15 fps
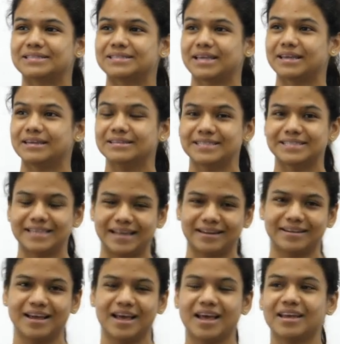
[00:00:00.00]
a single
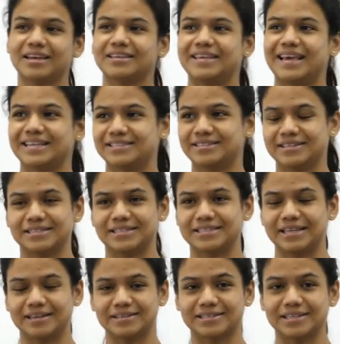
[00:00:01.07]
cell? Yes, it is a
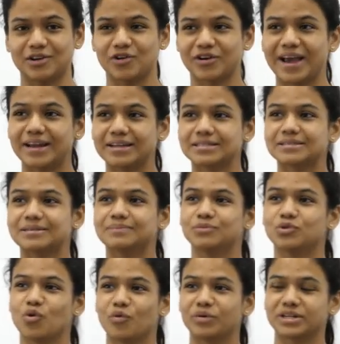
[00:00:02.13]
single cell
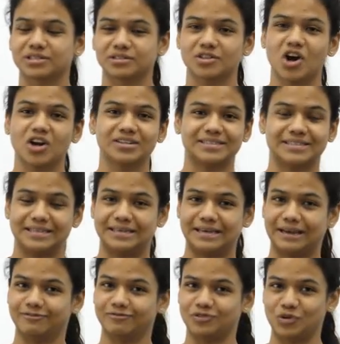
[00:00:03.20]
organism. No, it is not. See,
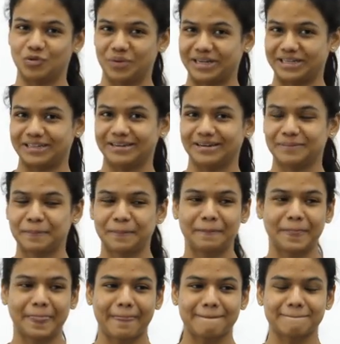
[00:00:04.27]
I have no idea.
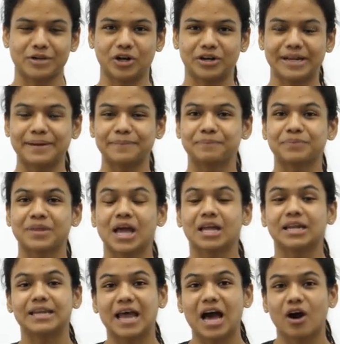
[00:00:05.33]
All right.
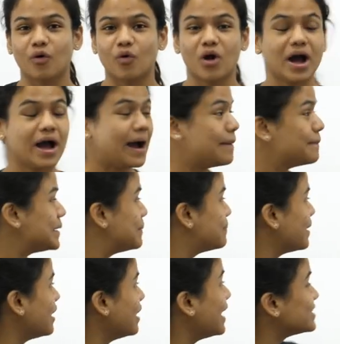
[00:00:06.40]
Now,
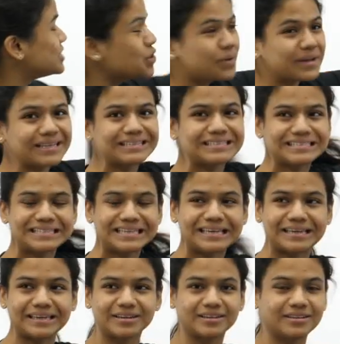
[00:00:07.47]
amoeba, as you can
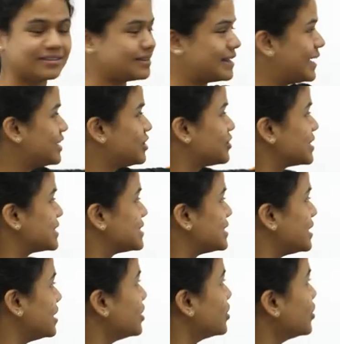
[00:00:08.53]
see, right, you can
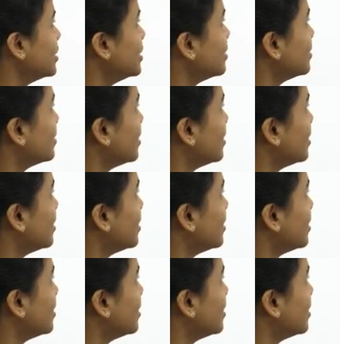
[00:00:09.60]
see here.